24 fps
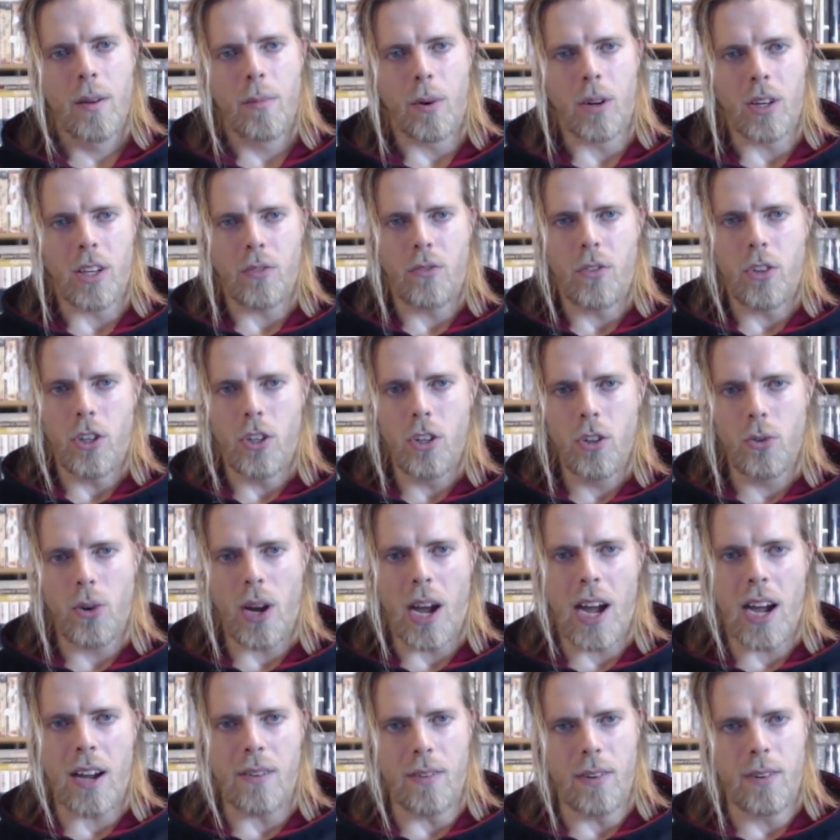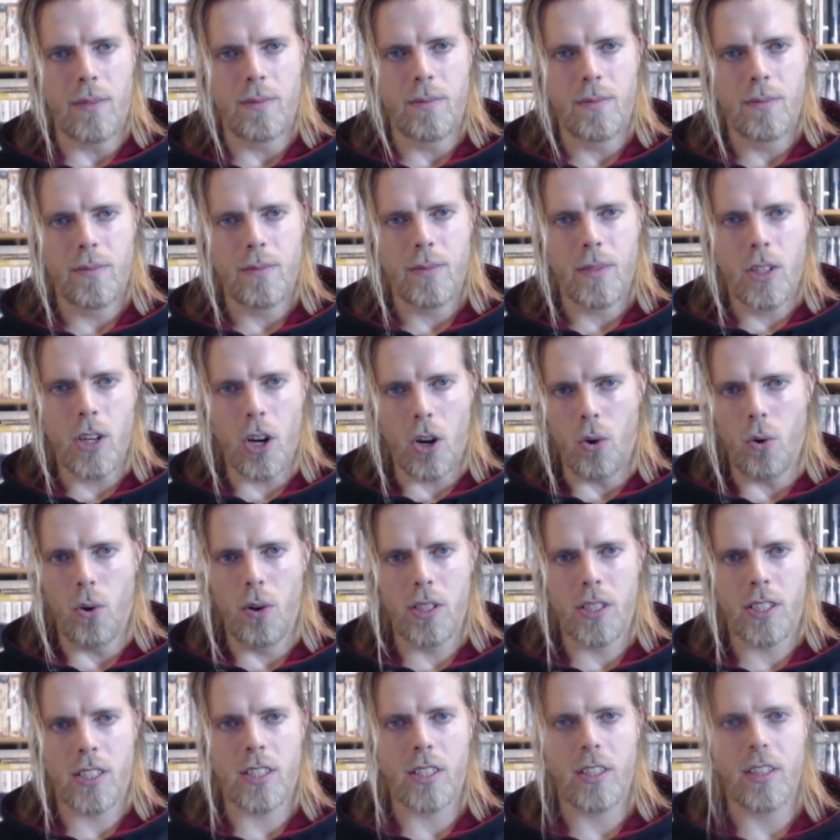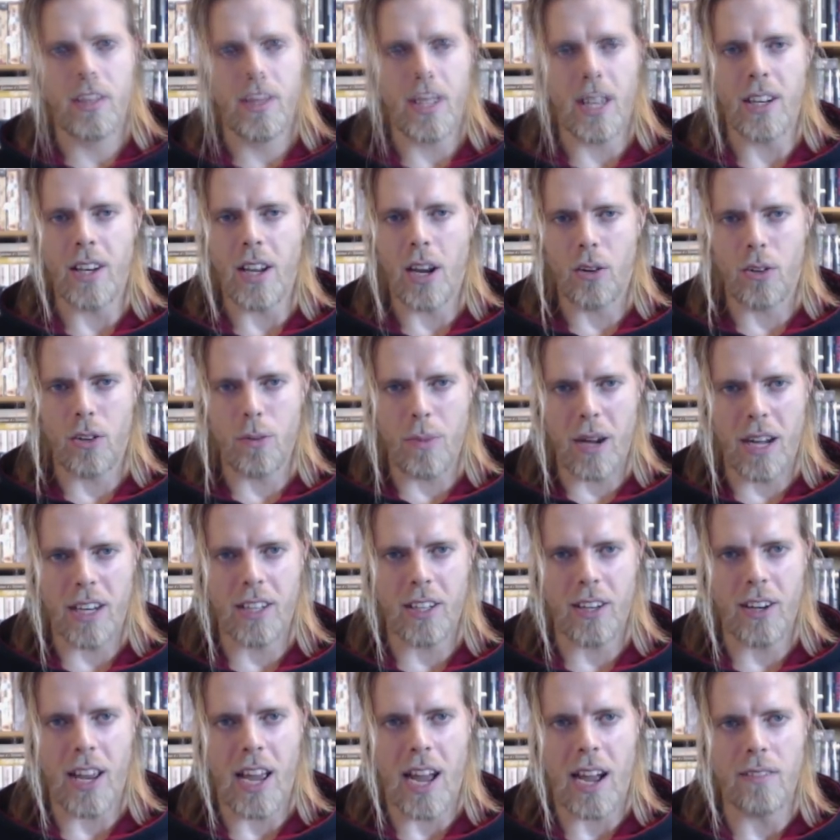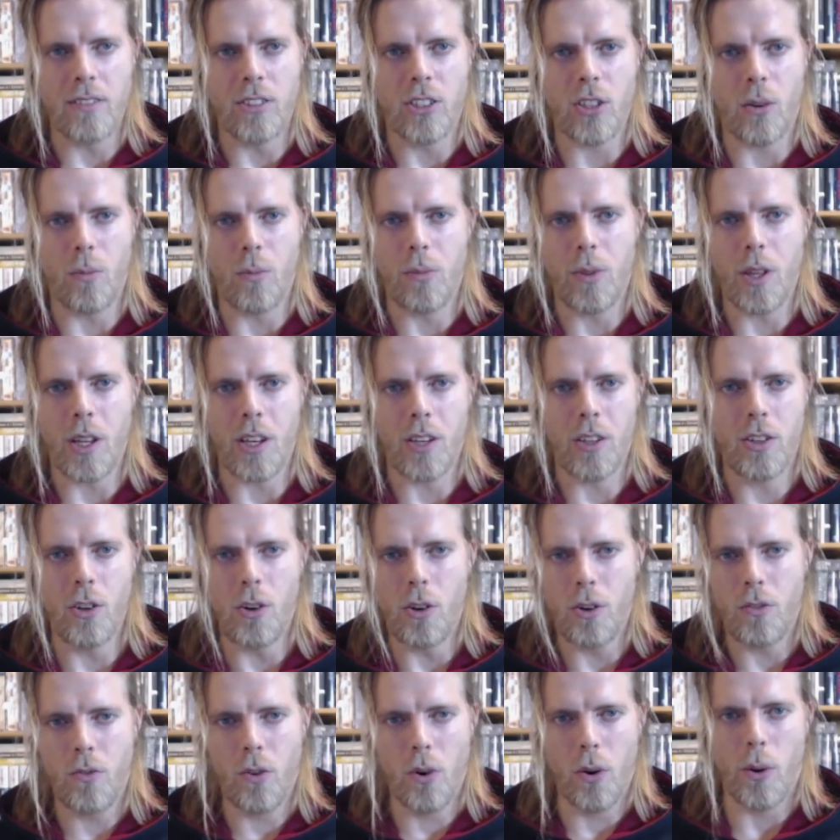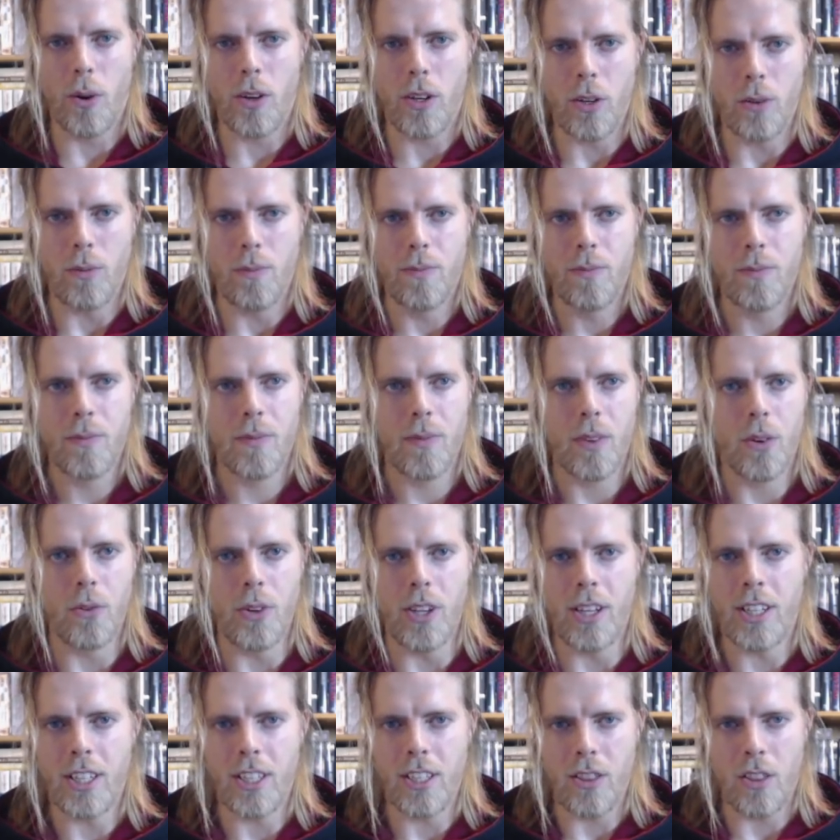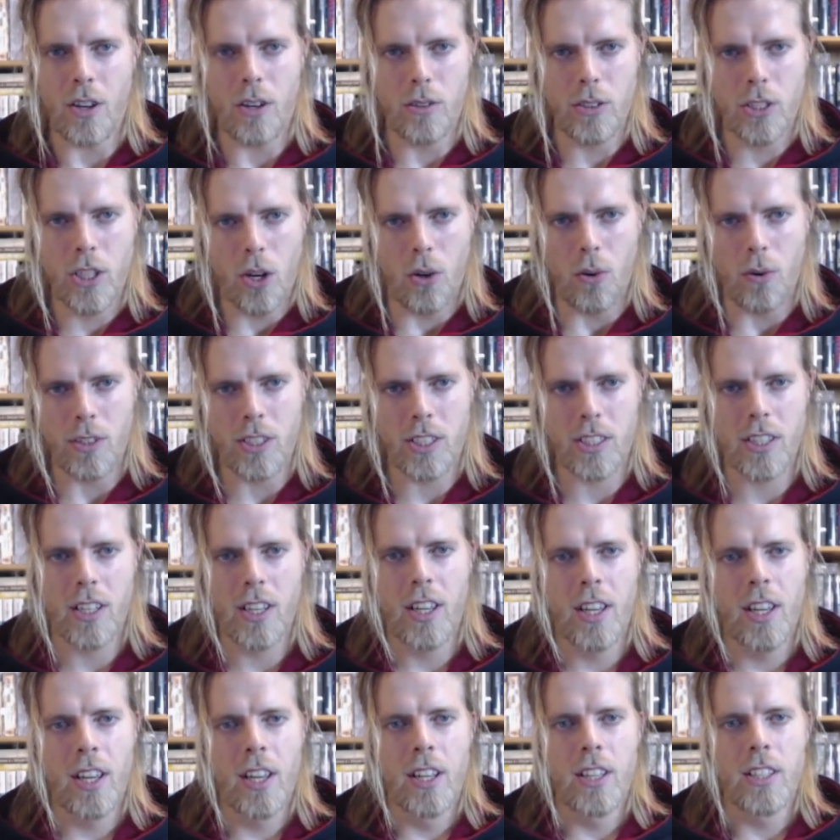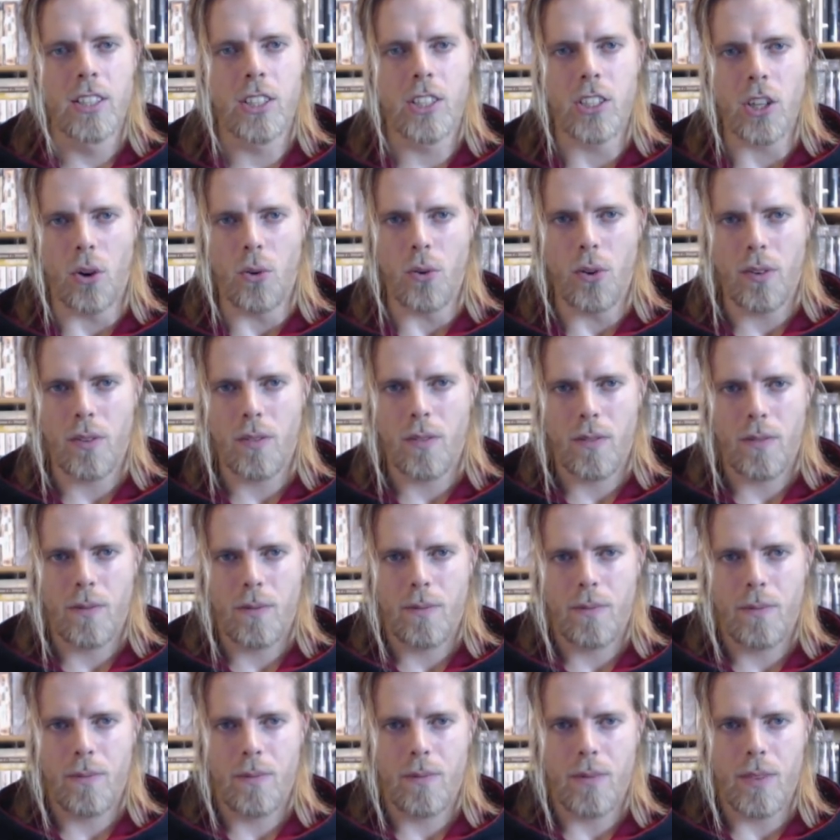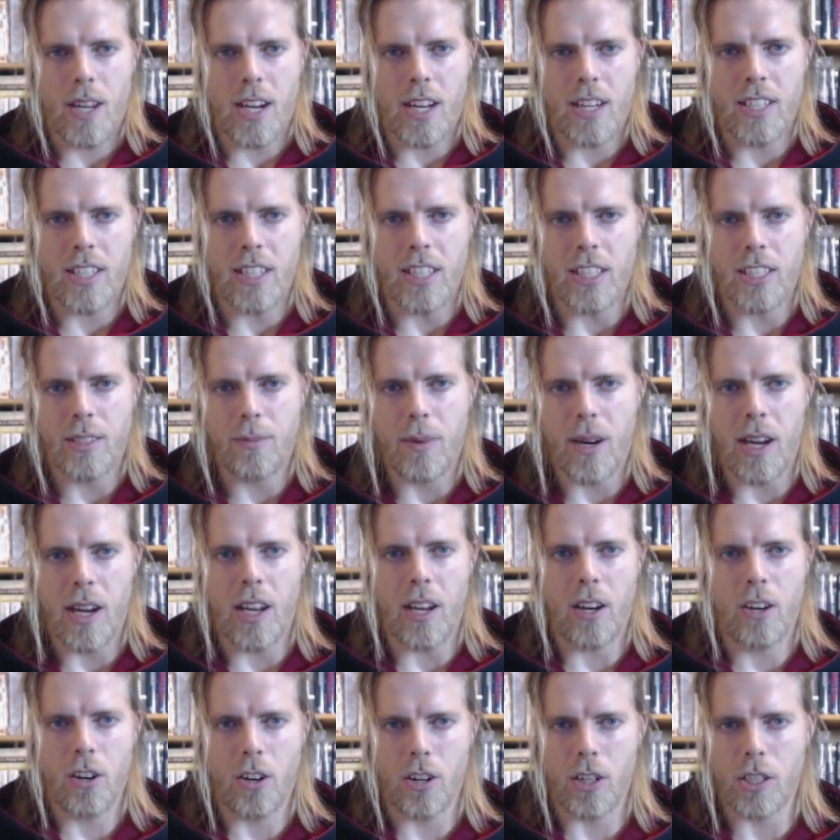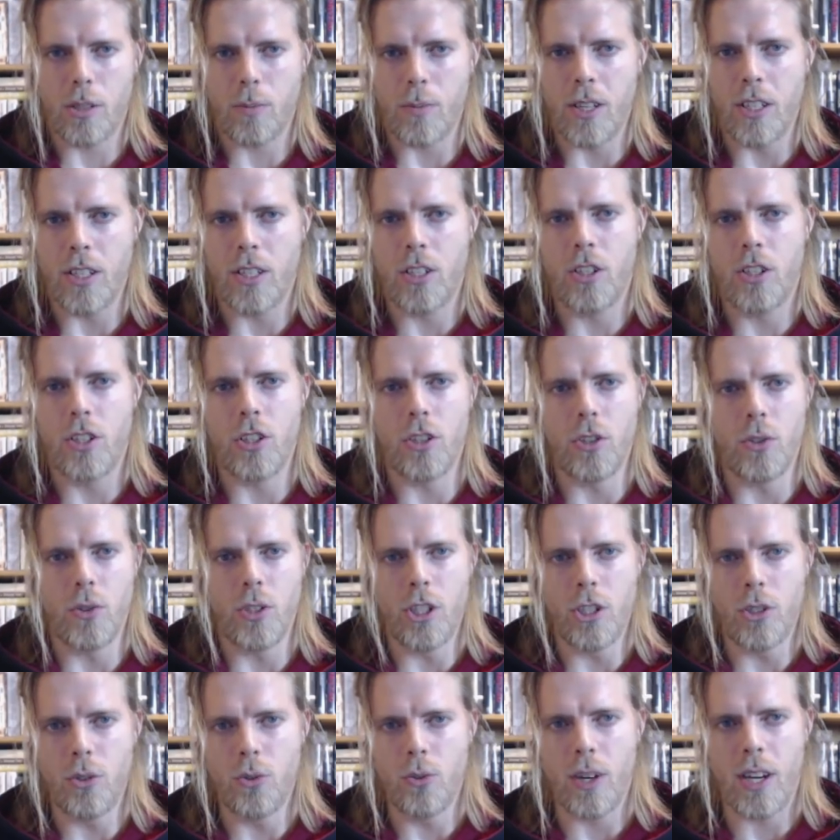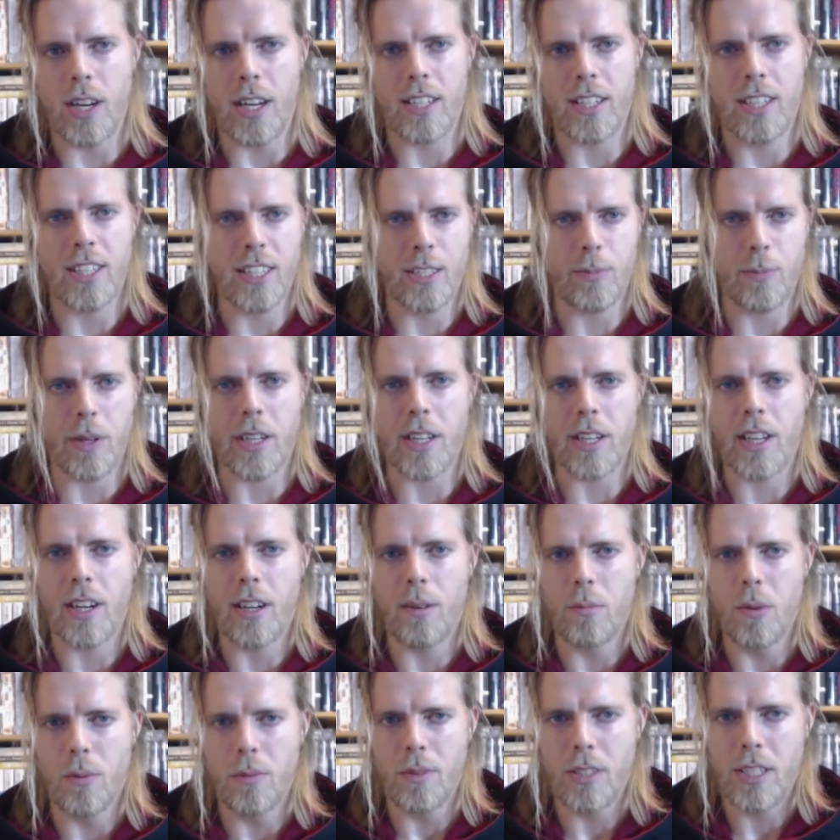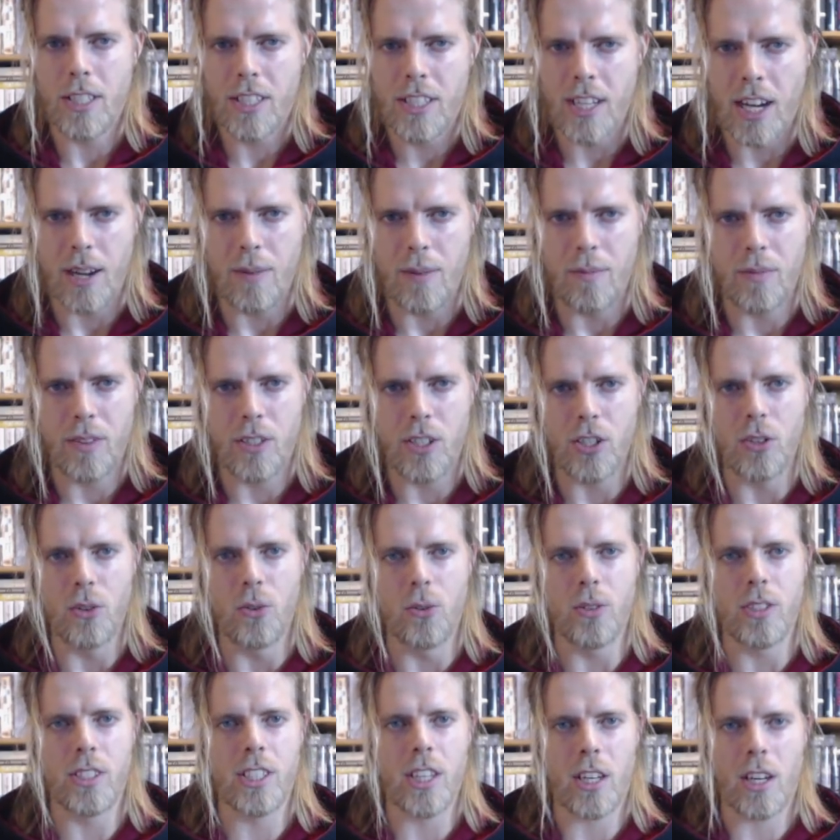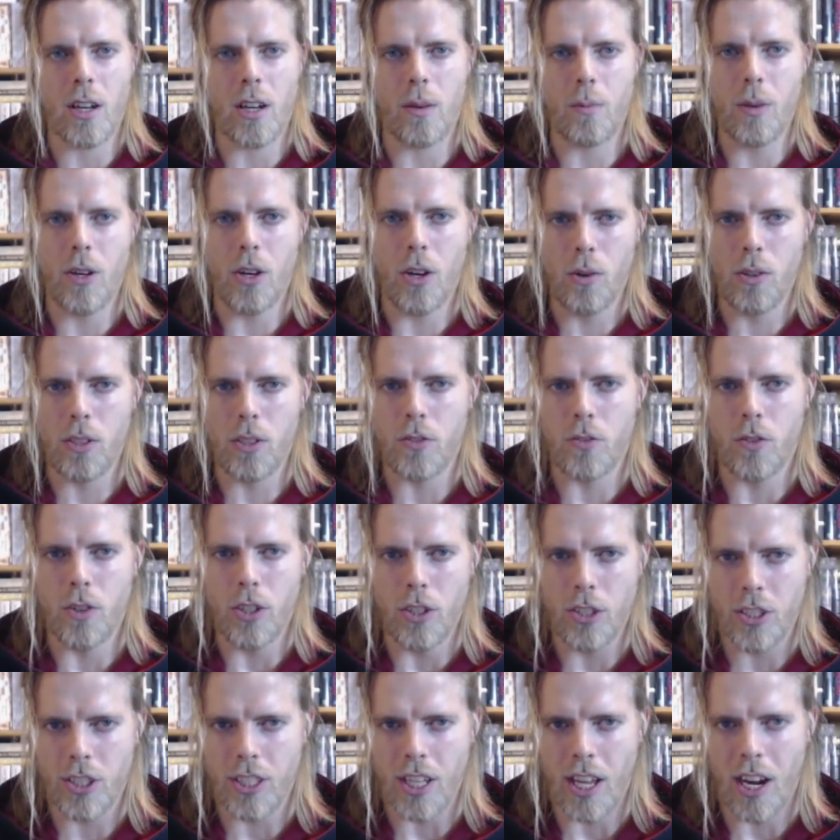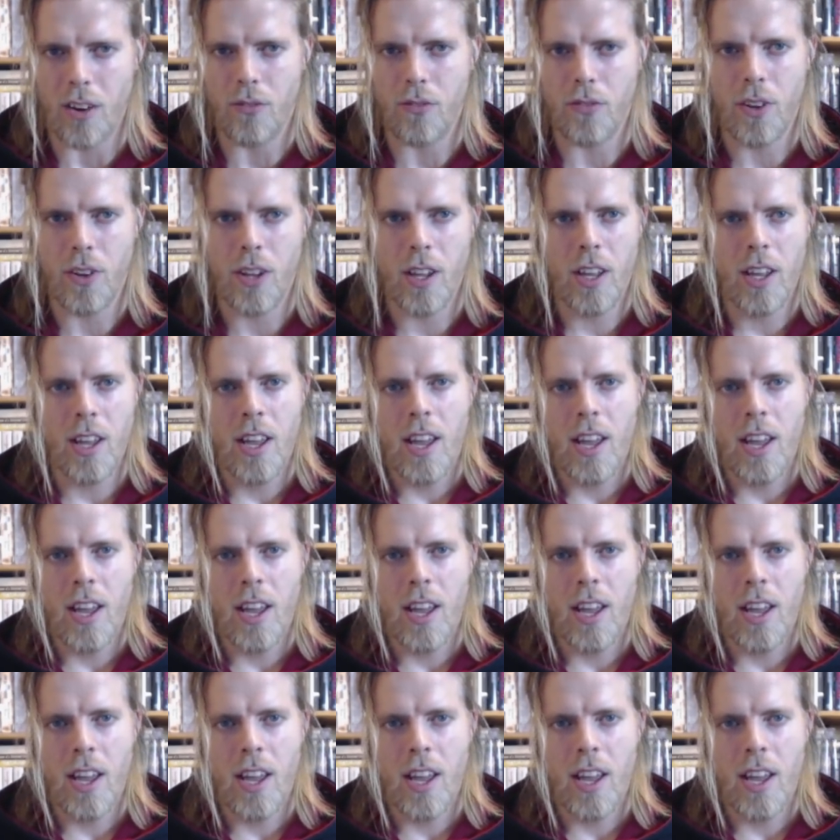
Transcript: But if you do have goals, then you automatically have something to look forward to, reaching those goals. So that is my encouragement to you at this particular moment in time, to set up goals for yourself